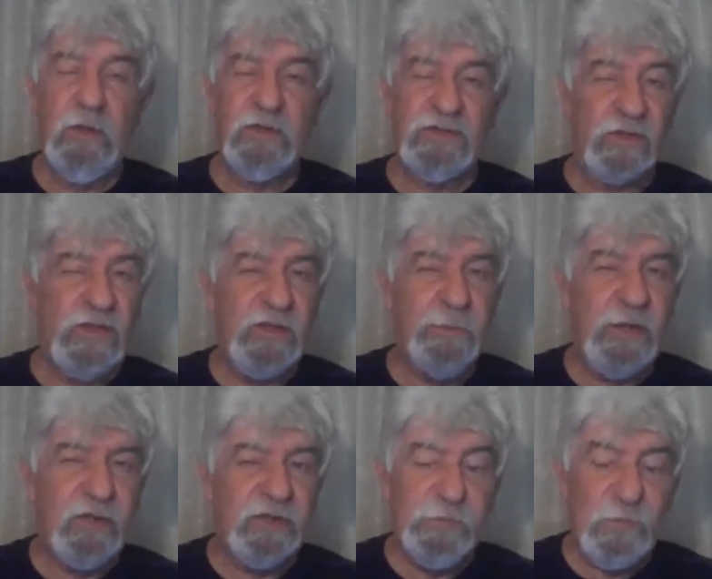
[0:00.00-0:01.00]
John had to pay a
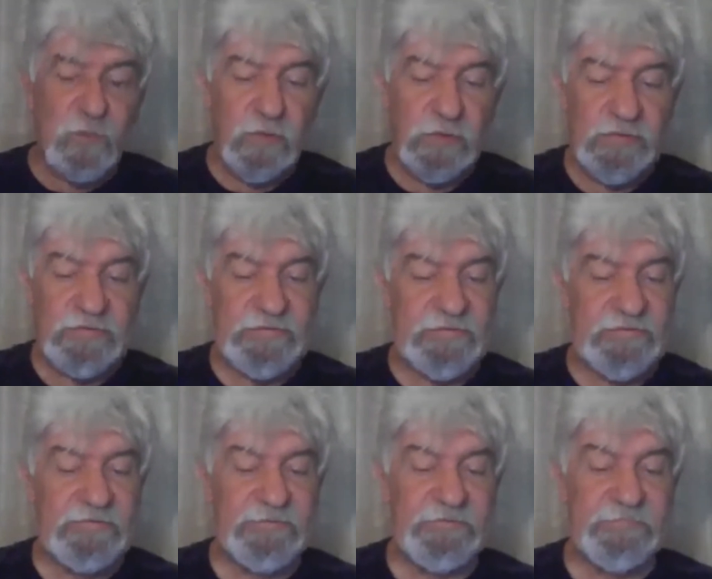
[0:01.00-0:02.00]
lot more
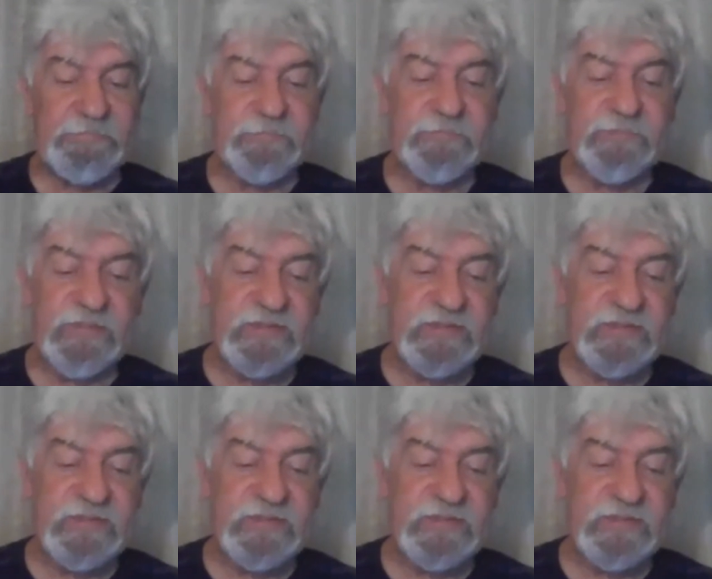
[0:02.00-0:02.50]
than